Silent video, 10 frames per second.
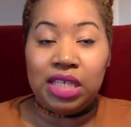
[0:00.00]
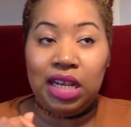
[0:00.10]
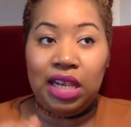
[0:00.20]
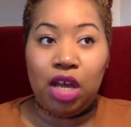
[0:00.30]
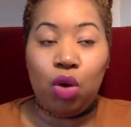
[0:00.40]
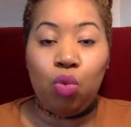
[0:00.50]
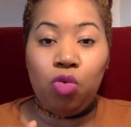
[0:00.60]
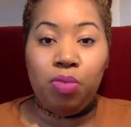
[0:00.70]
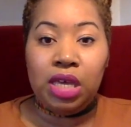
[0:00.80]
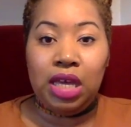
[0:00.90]
The link
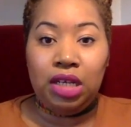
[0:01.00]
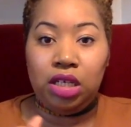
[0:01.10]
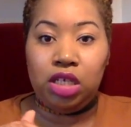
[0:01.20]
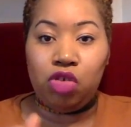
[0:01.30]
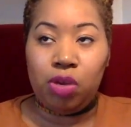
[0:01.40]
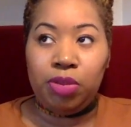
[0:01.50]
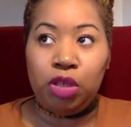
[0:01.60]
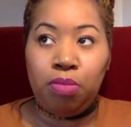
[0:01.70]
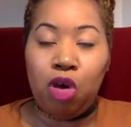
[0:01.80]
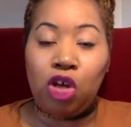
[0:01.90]
will be in the
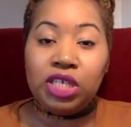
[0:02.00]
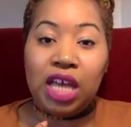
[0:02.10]
description box.